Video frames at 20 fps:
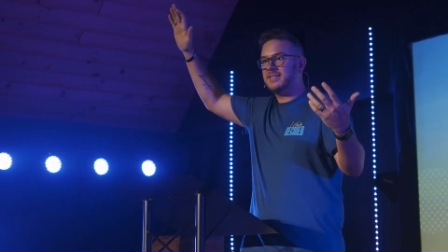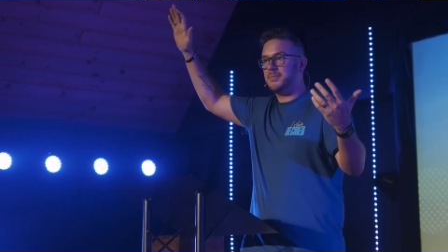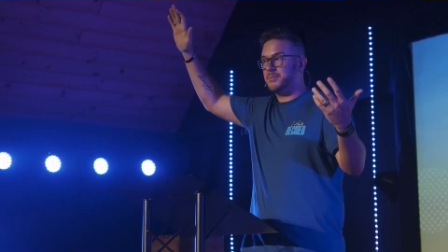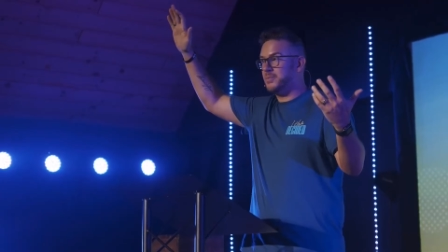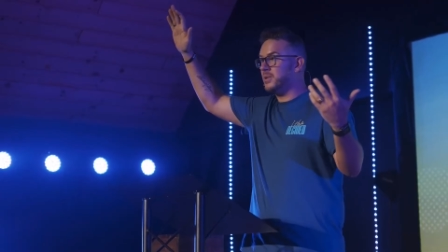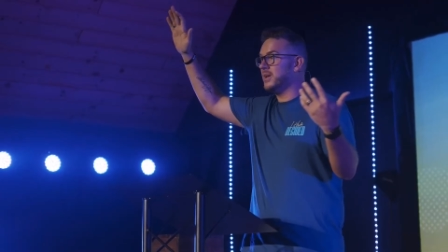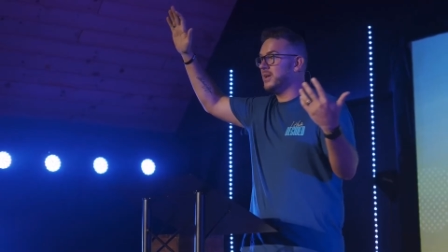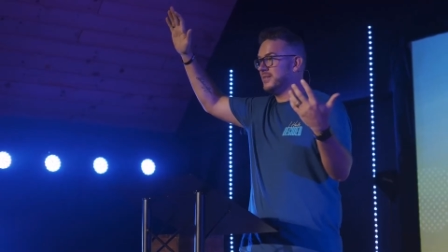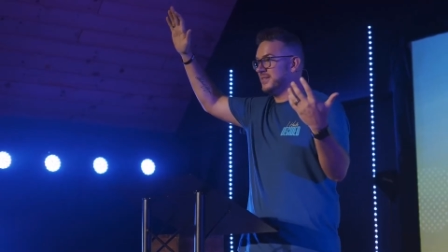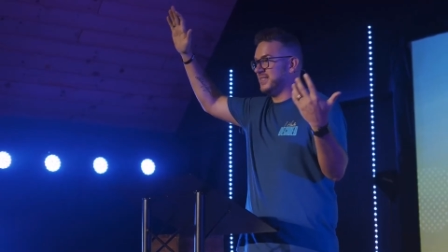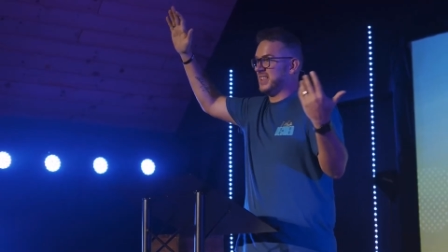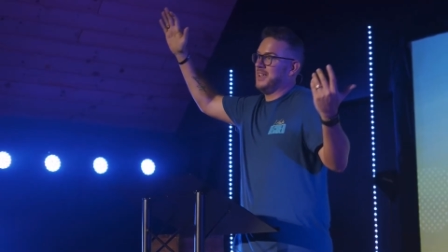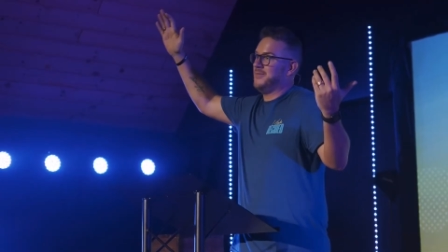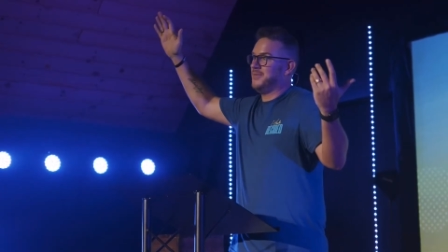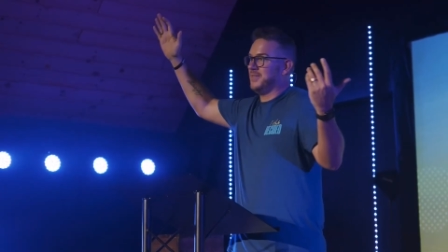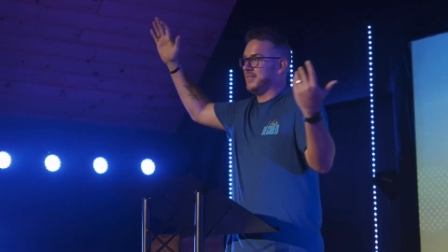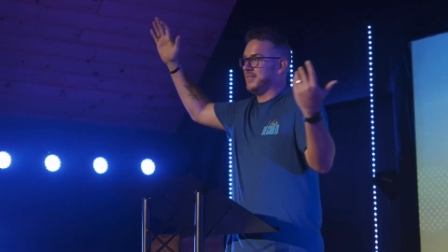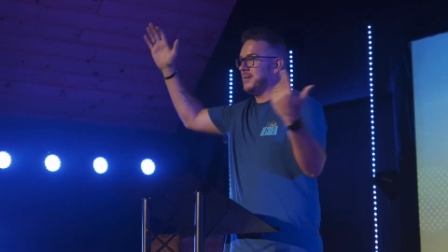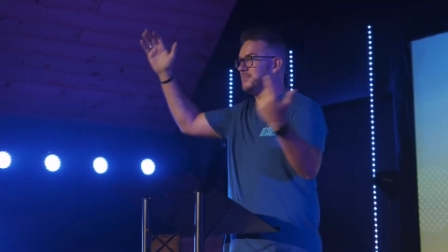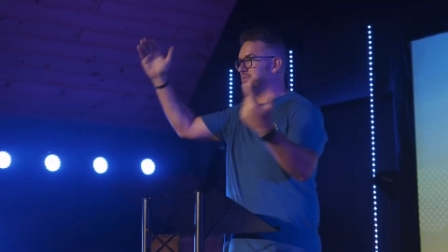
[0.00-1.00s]
a pretty safe
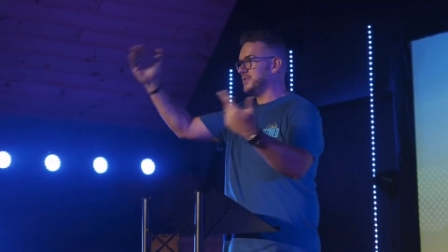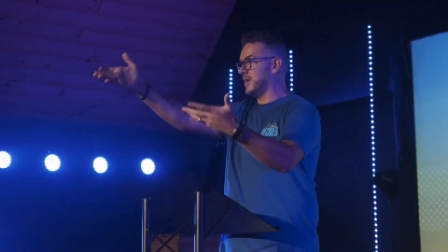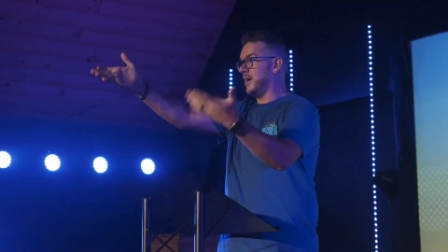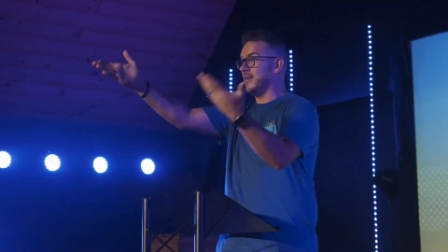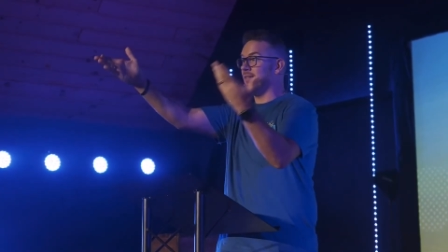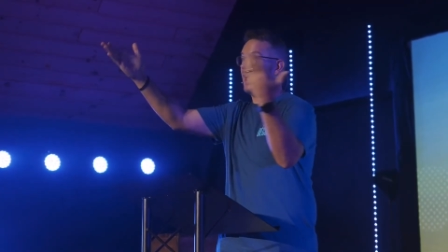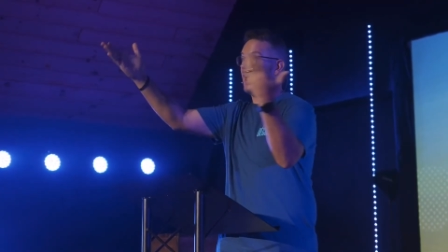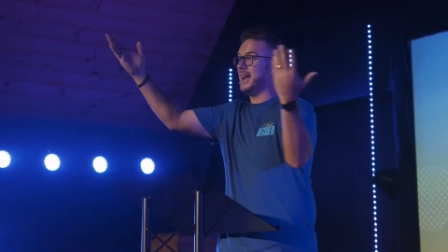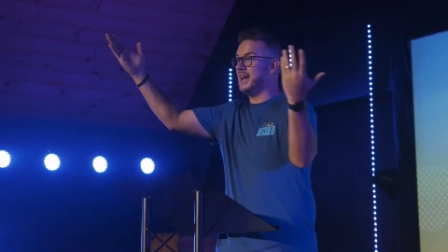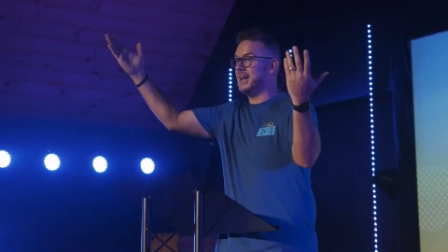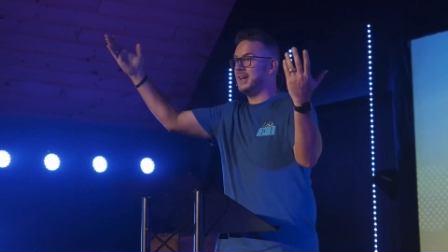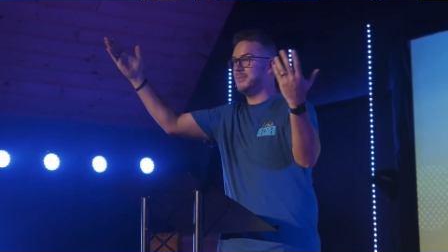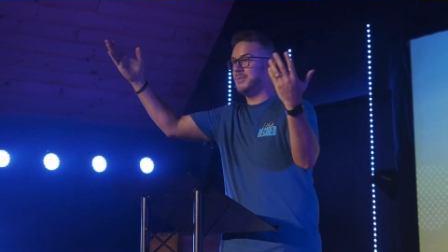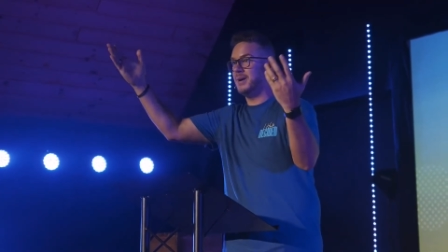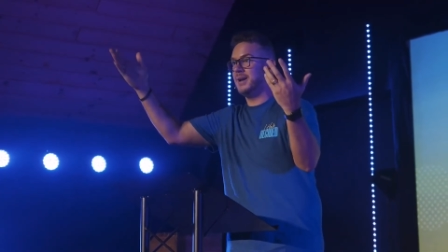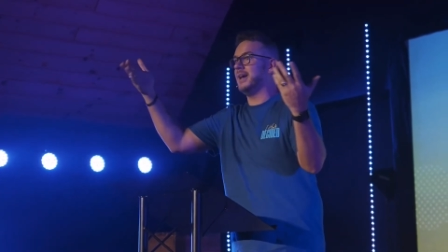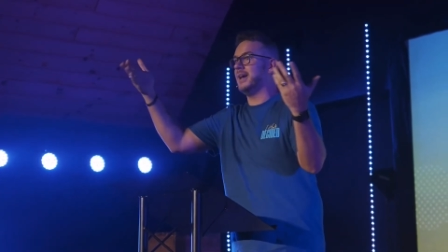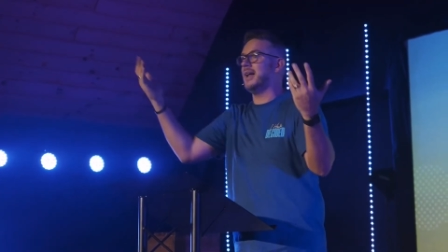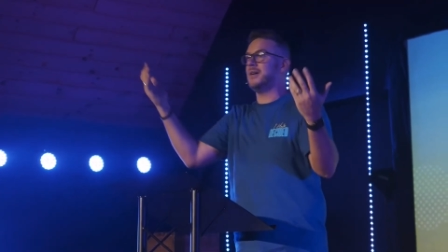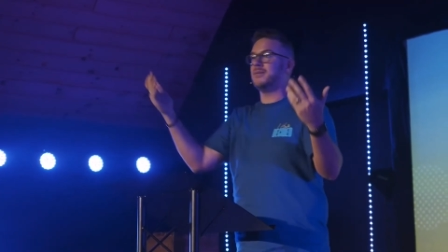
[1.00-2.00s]
assumption online.
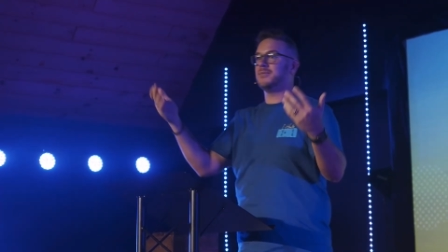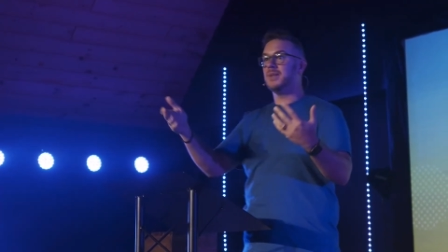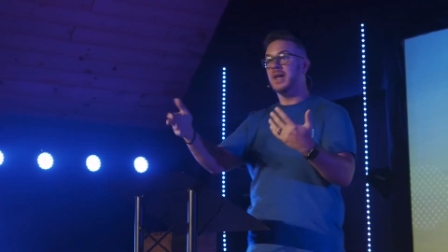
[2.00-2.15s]
Anybody, I don't,